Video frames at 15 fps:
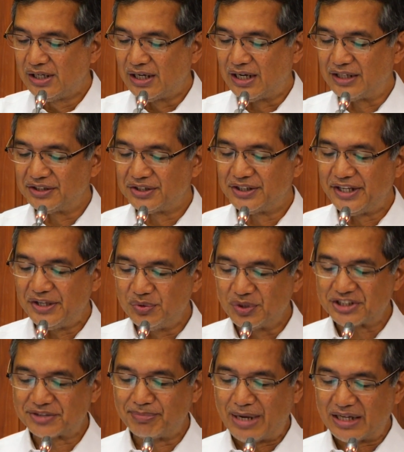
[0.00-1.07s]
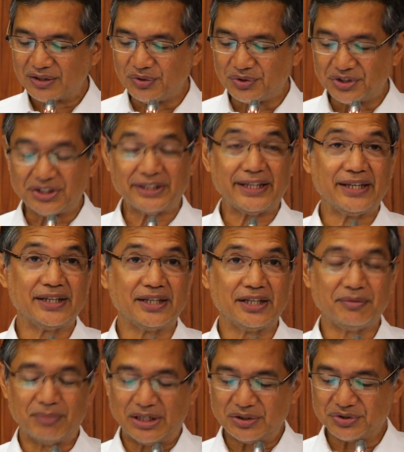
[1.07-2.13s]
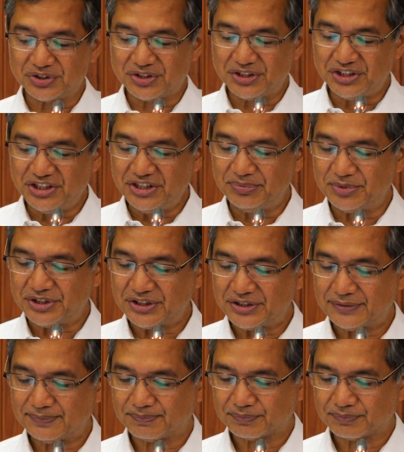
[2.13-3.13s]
under the US-backed Duterte and Marcos regimes.